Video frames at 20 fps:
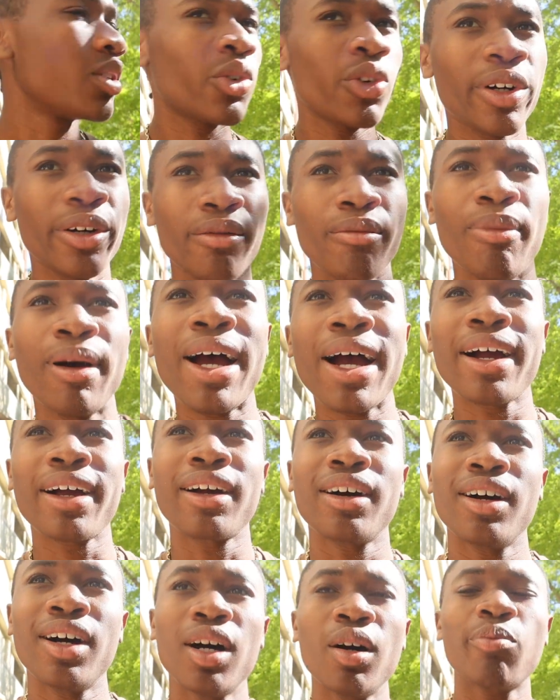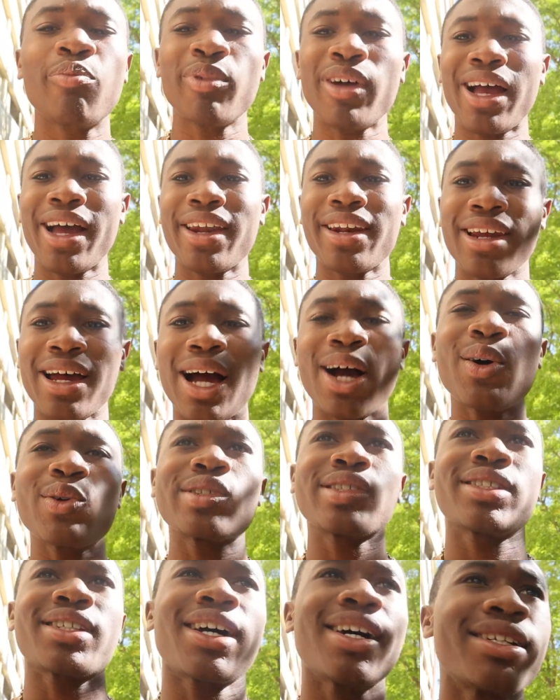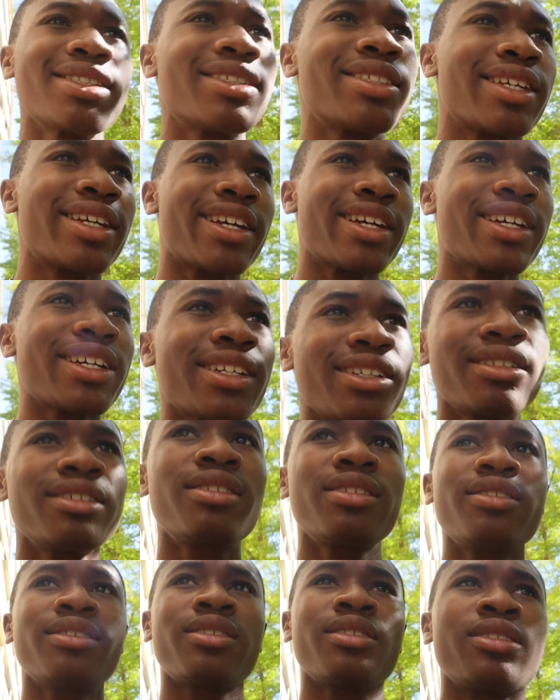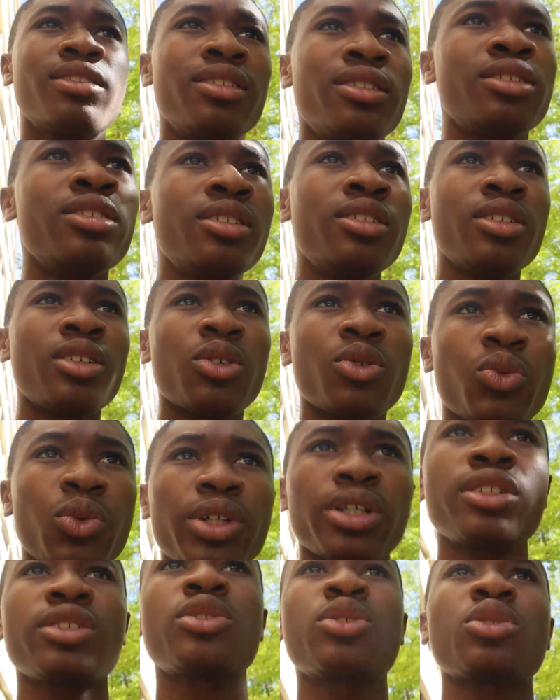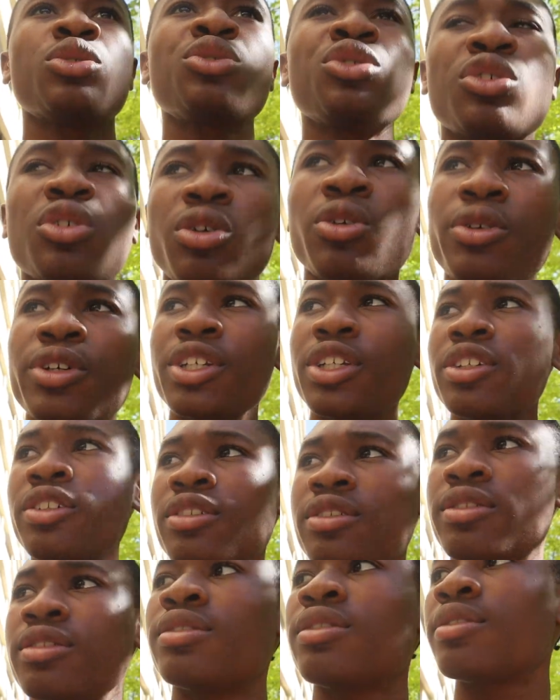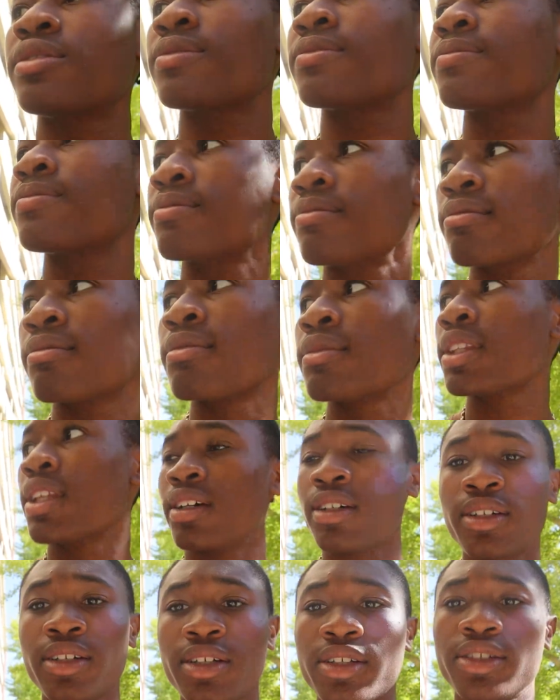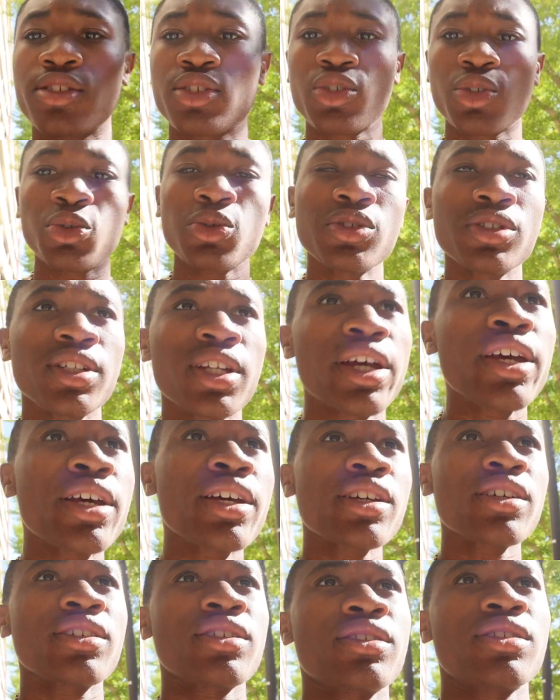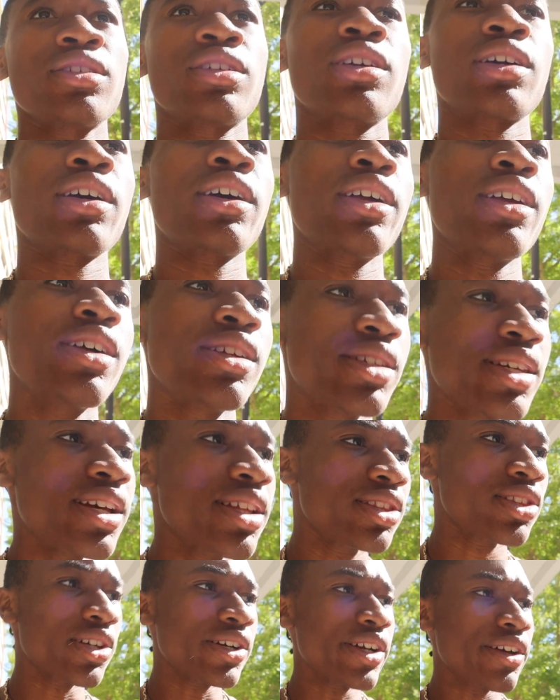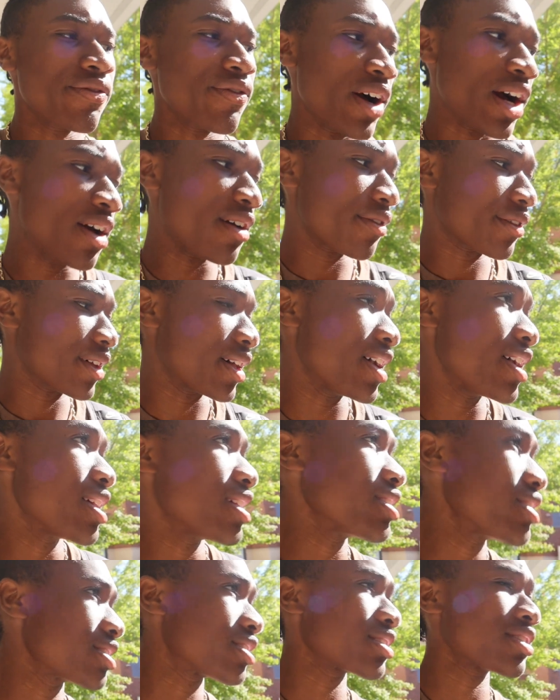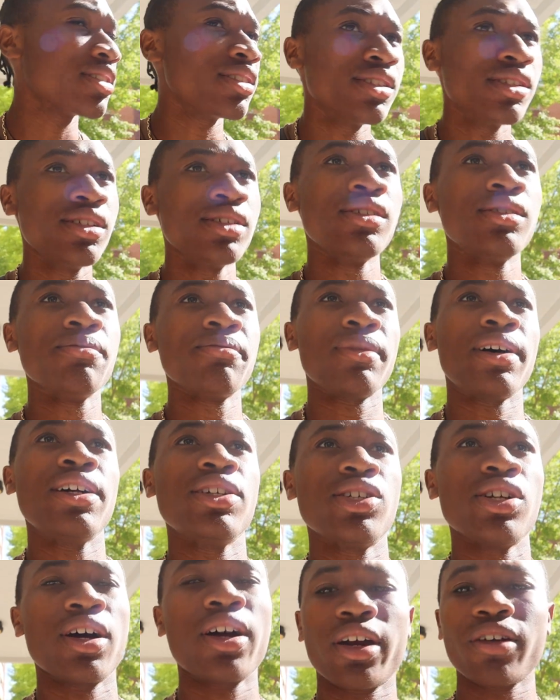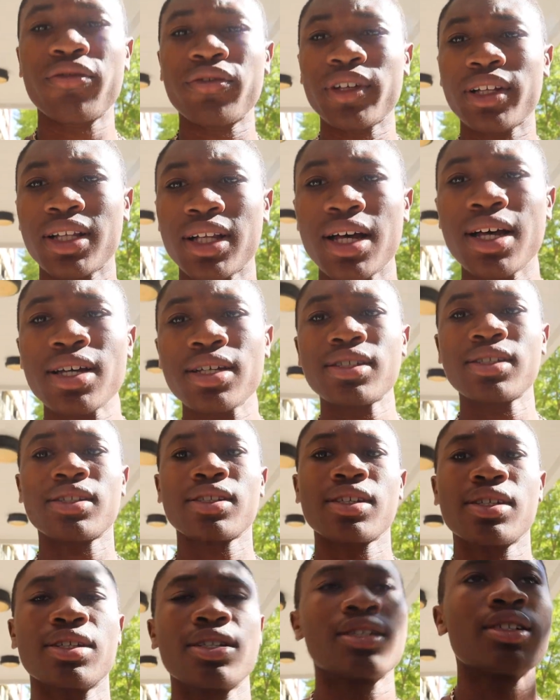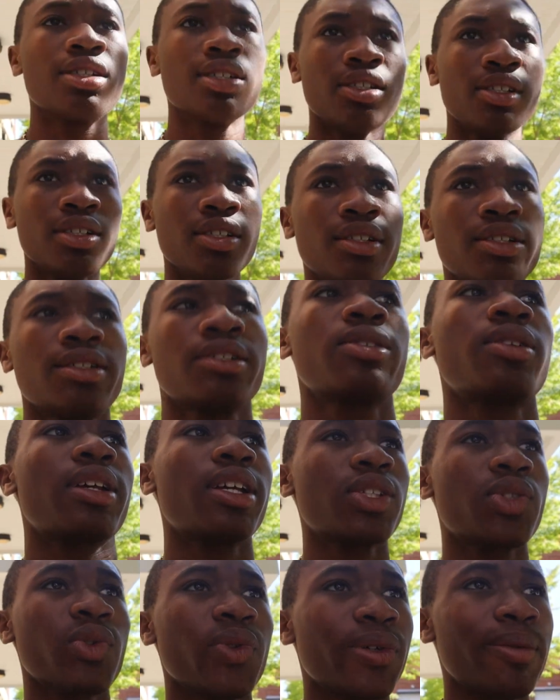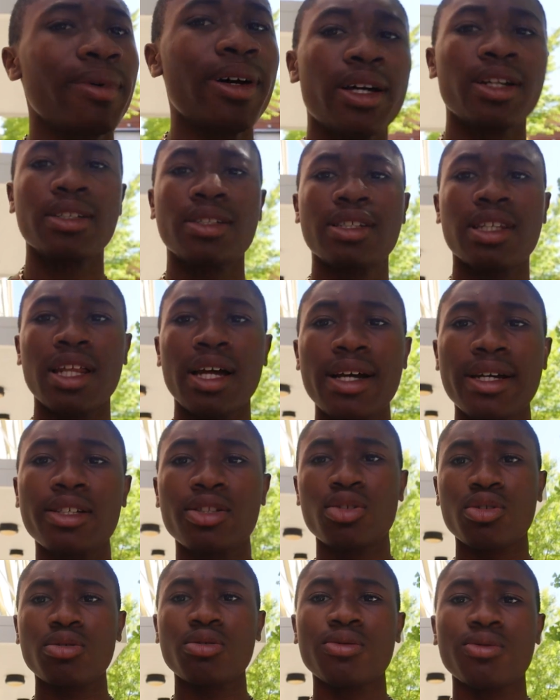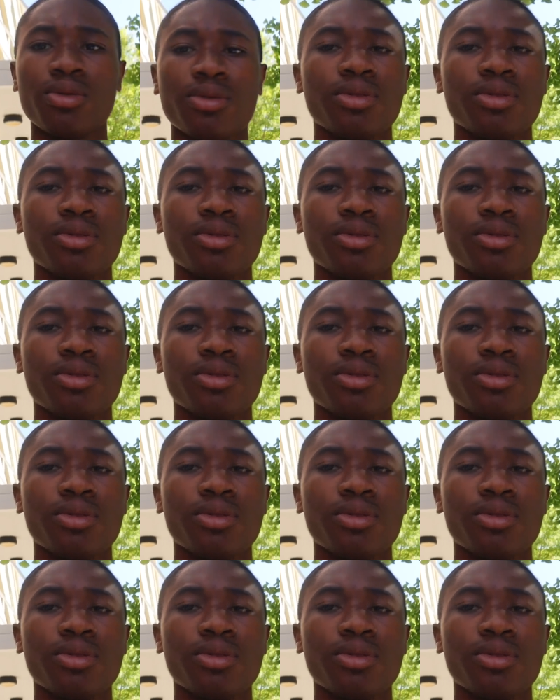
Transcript: We're back up and outside today. Where to, Crody? It's Tuesday. Got a 10:35 class, my geography class. So that's what we're about to slide to.